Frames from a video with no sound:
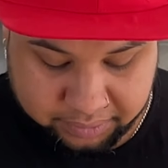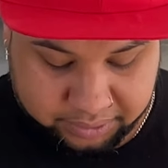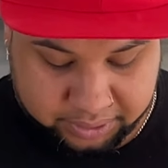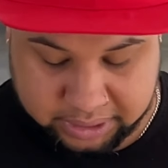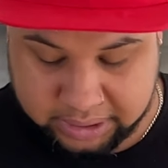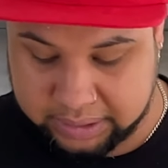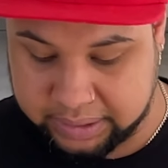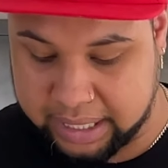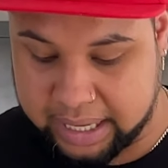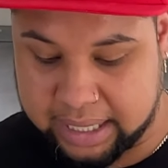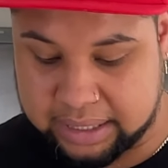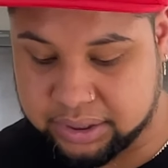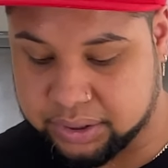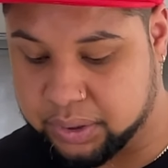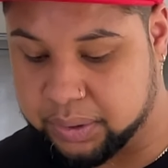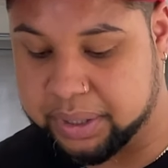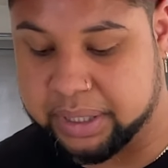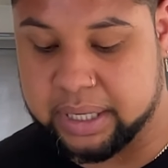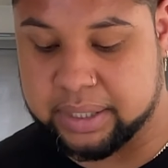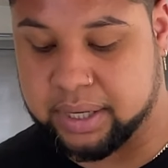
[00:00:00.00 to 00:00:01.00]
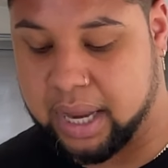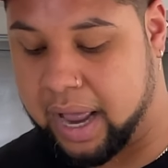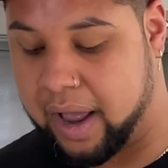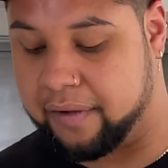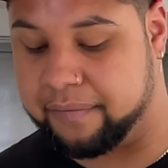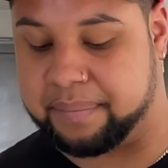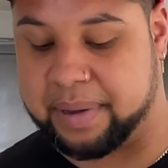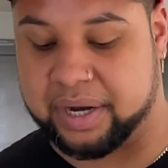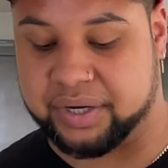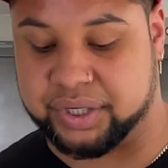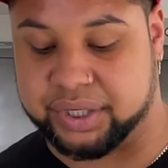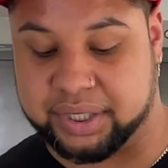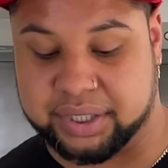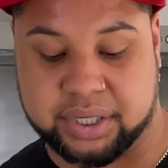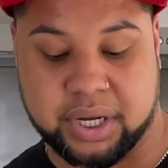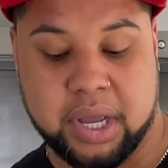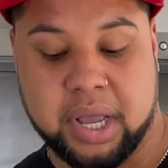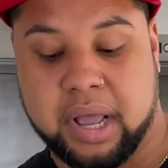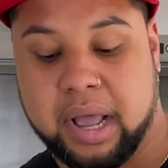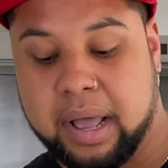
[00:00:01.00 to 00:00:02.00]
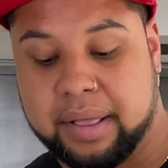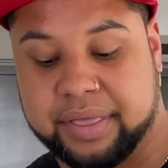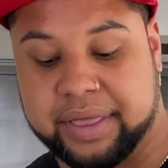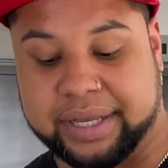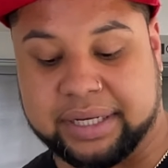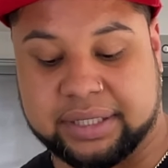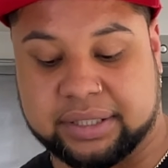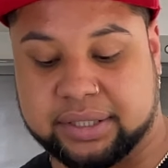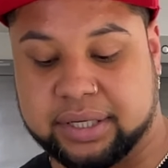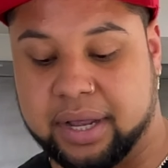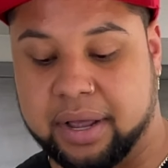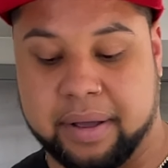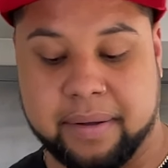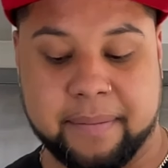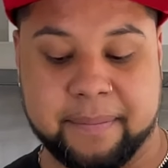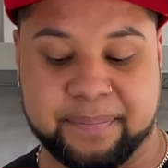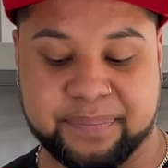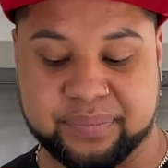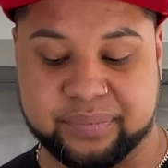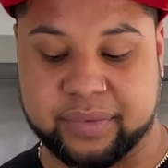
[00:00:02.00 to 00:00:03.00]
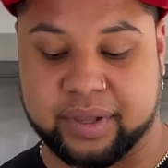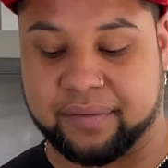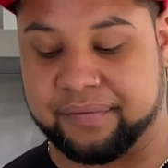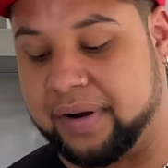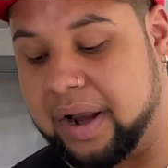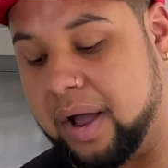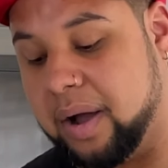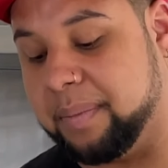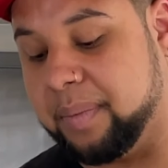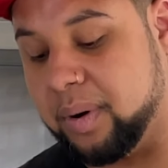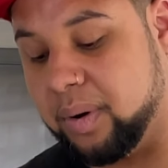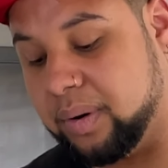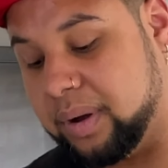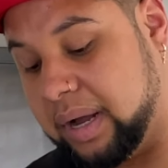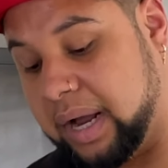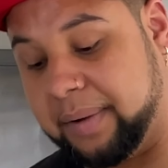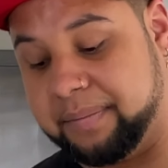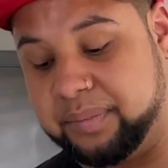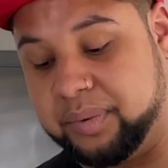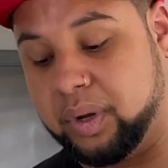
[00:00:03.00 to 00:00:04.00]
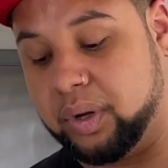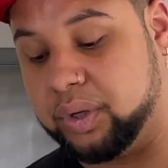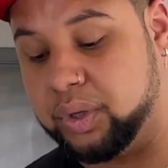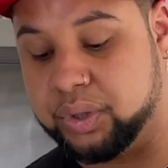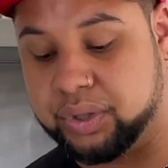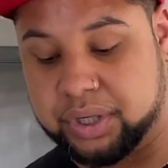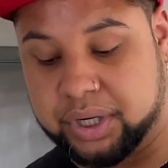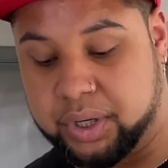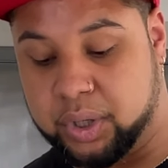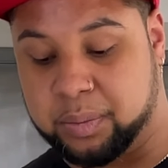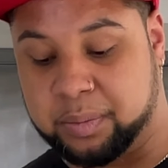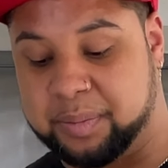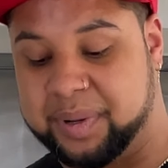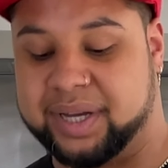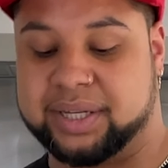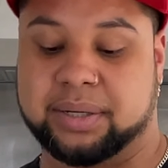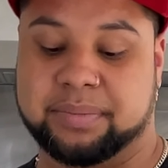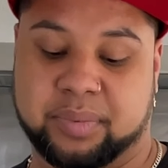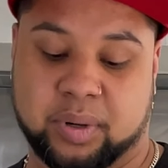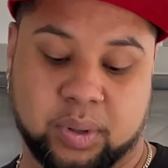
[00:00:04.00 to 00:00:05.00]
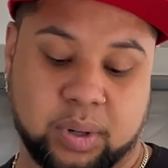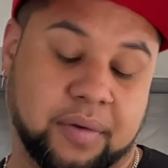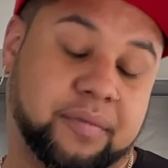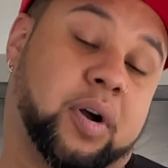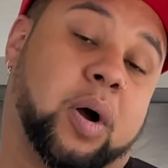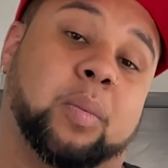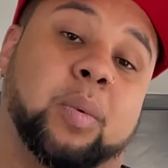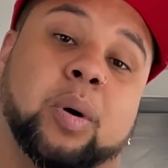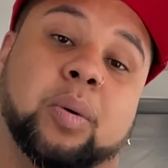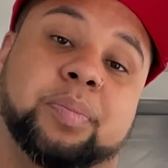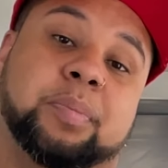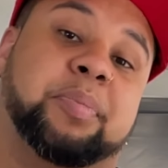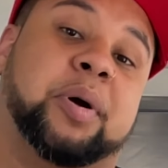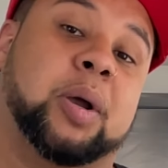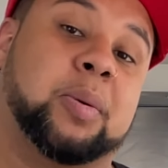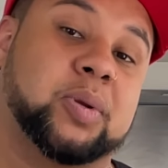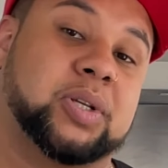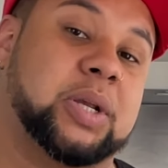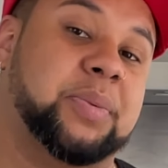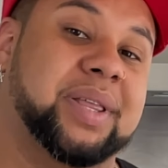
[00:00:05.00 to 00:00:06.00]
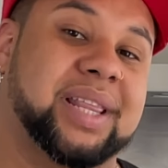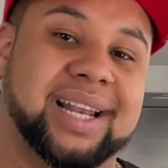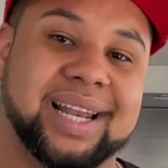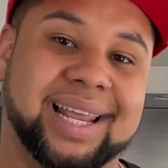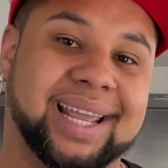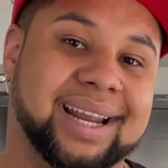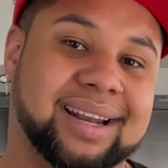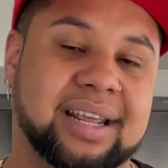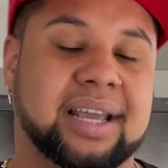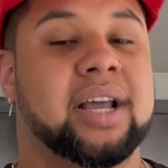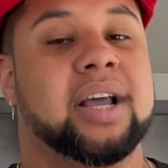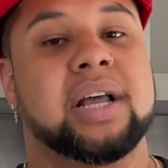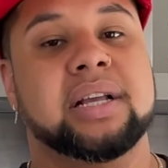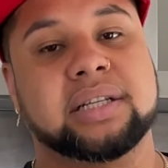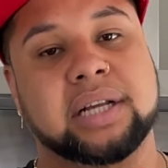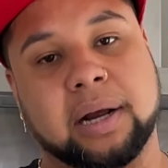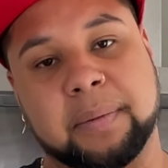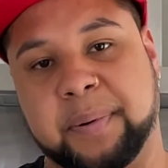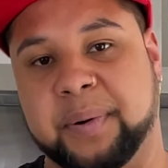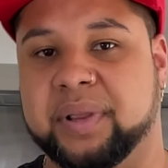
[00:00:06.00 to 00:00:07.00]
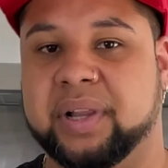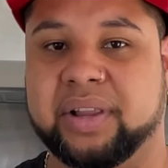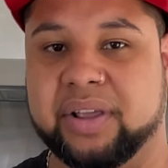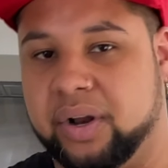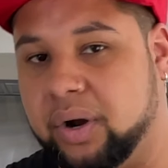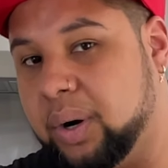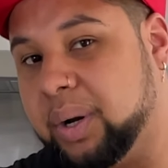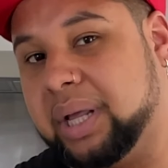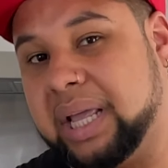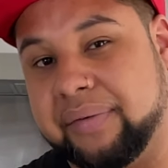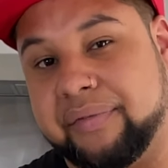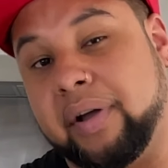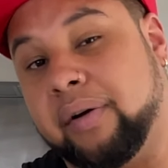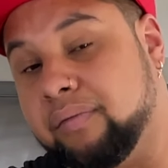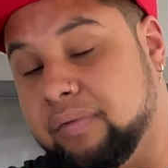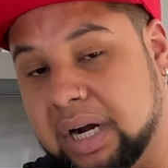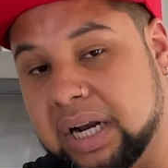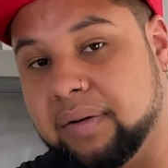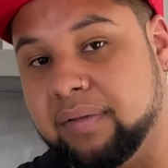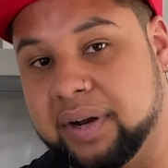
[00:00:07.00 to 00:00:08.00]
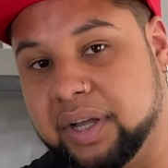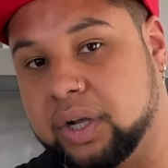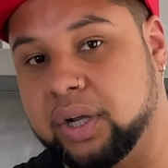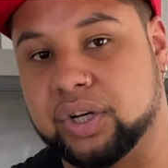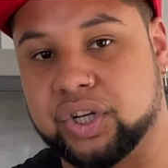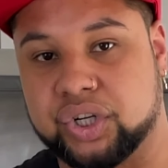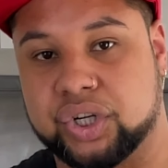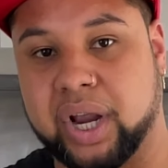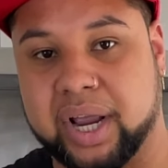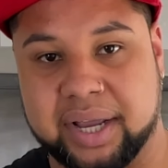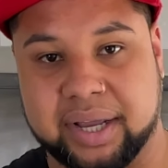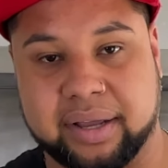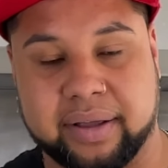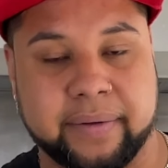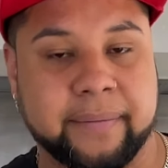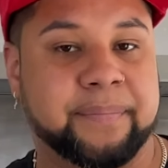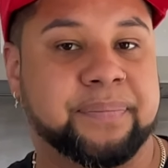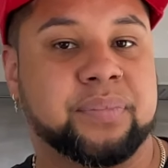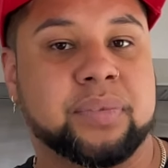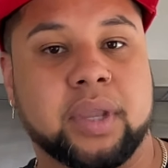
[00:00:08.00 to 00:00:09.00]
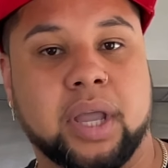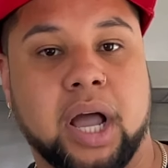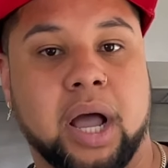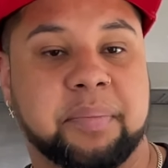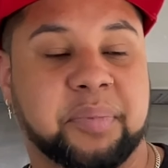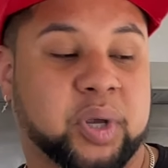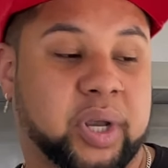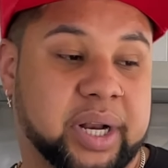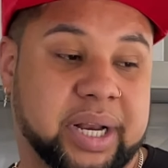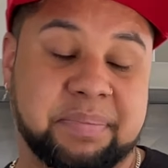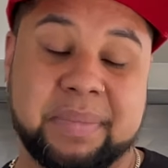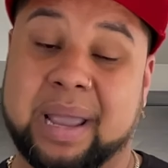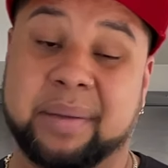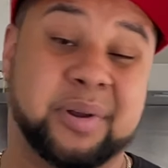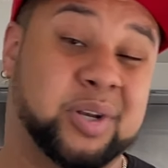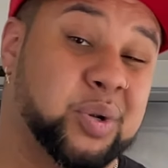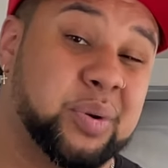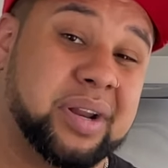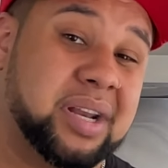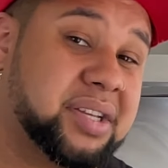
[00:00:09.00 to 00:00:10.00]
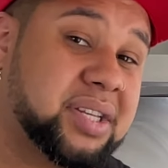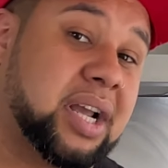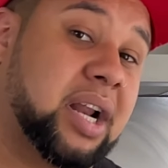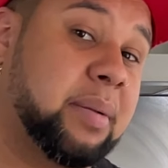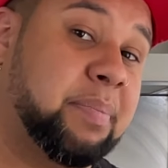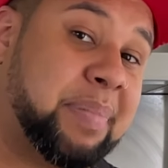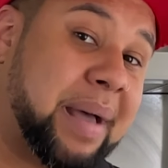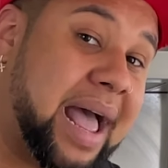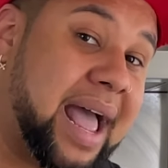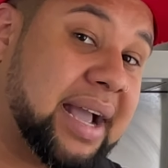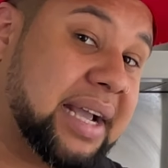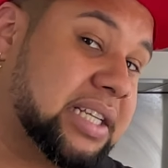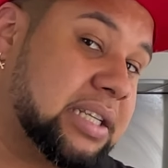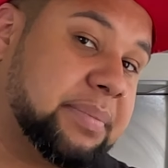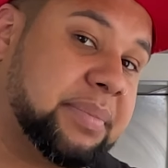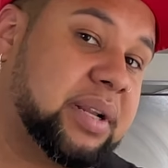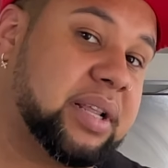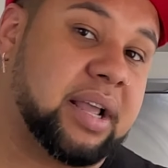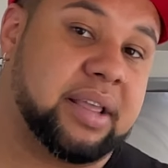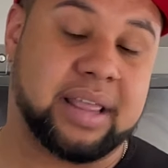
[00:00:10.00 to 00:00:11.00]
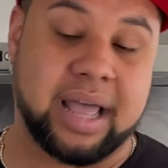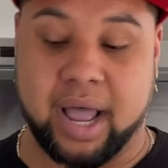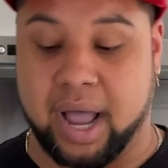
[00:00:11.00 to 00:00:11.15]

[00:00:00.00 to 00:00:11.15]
So yeah, let's do it into half batches. This flour bowl, I'm not using a normal mixing bowl. I've got one purposely with a lid, so I can put the lid on and give it a really good shake. You could maybe do it inside a bag or something like that.